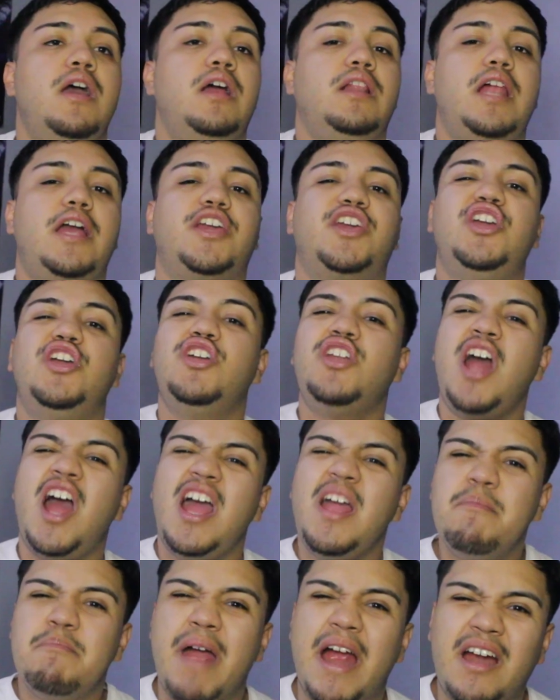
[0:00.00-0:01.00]
like, you're not
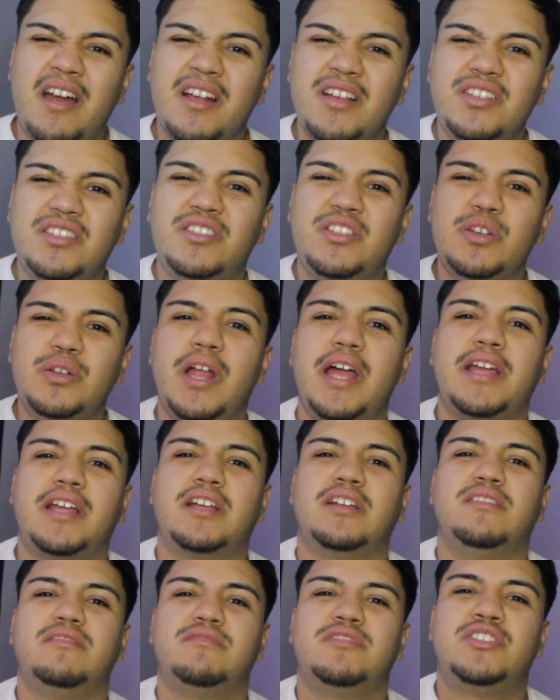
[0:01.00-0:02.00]
embarrassed to,
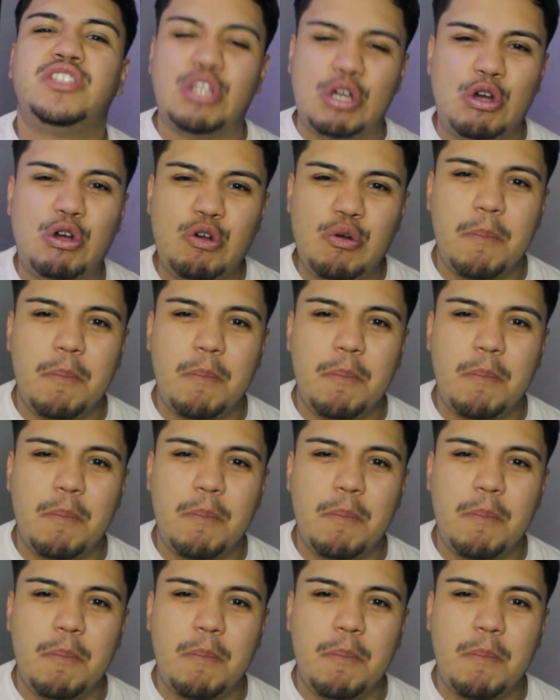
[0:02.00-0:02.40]
like, still